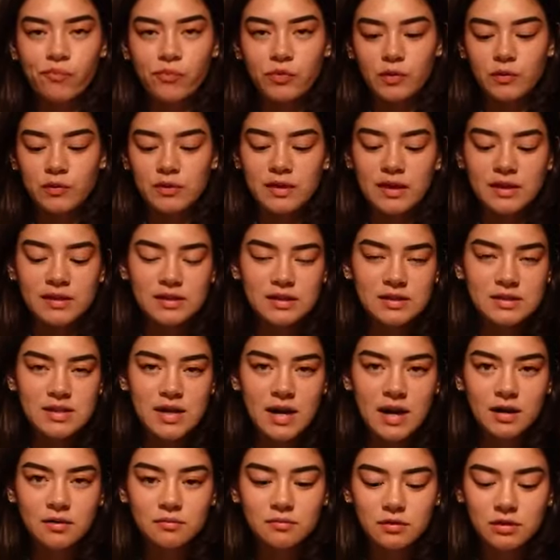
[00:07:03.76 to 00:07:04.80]
with like the
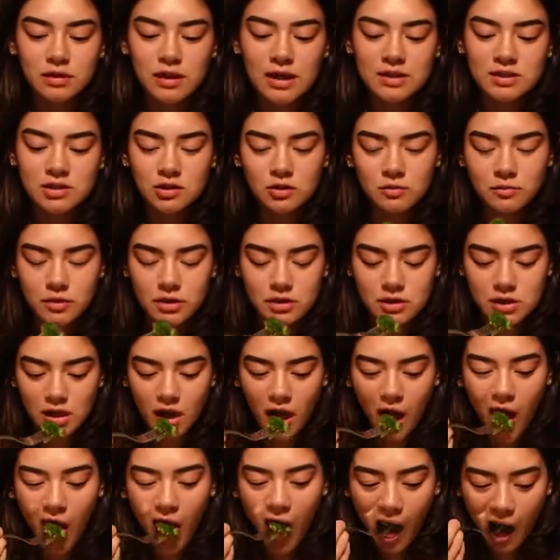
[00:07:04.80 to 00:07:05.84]
sad classical music?
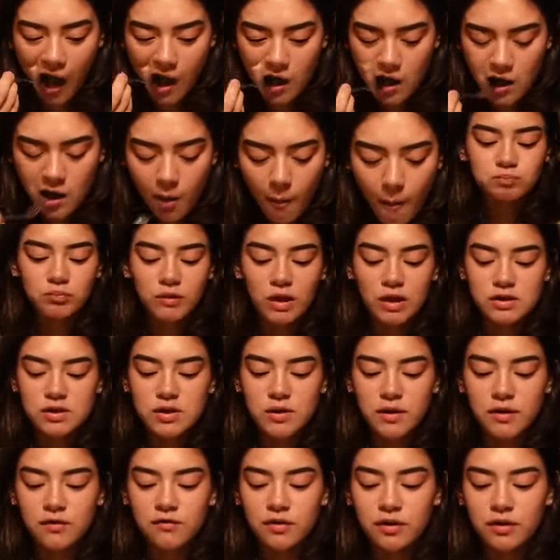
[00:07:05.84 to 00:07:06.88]
That's
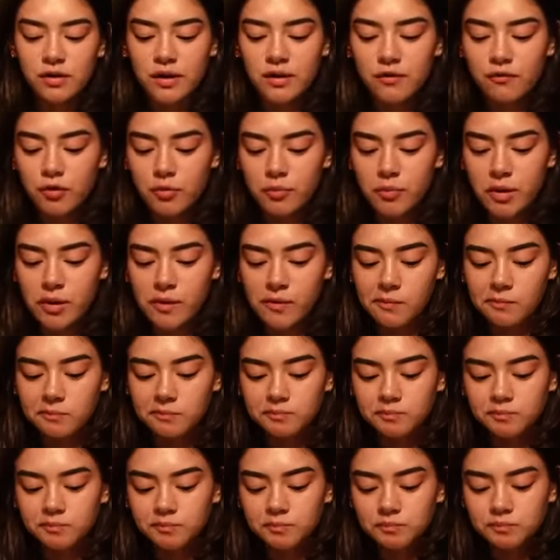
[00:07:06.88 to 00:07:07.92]
how I feel every meal,
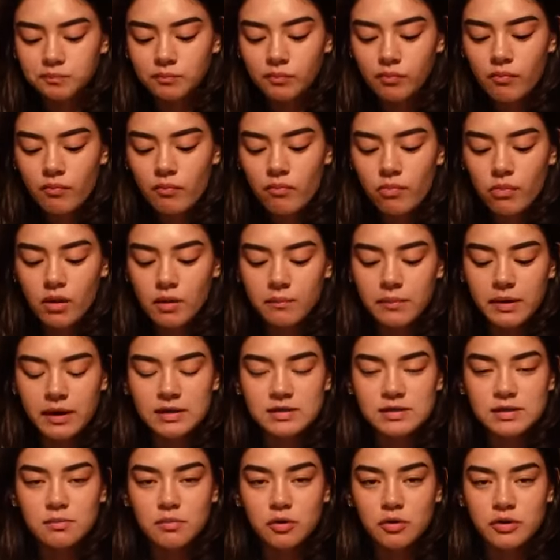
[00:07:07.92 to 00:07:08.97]

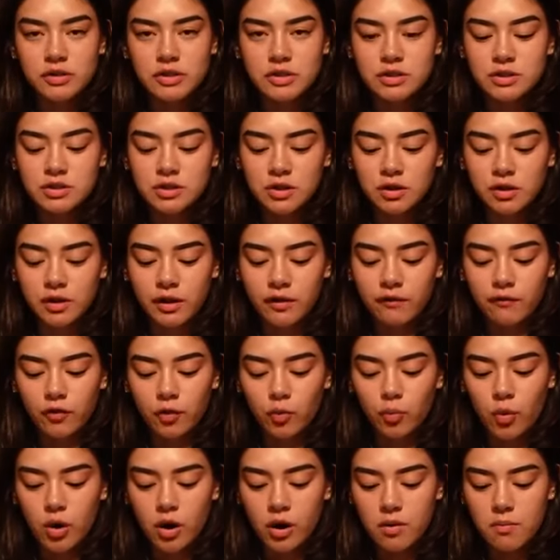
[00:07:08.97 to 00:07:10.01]
because I'm always just cooking for
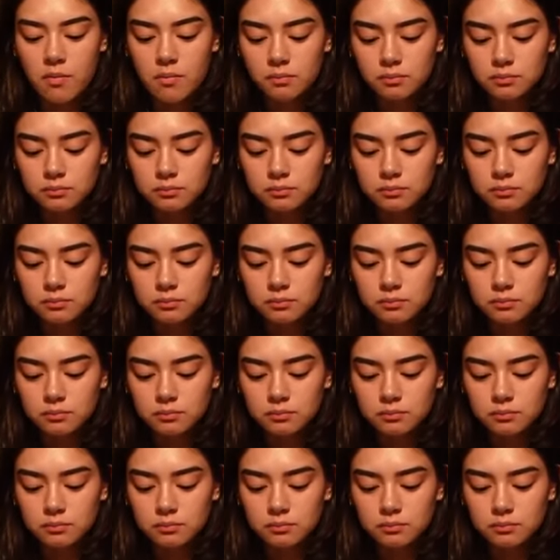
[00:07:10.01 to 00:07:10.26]
one.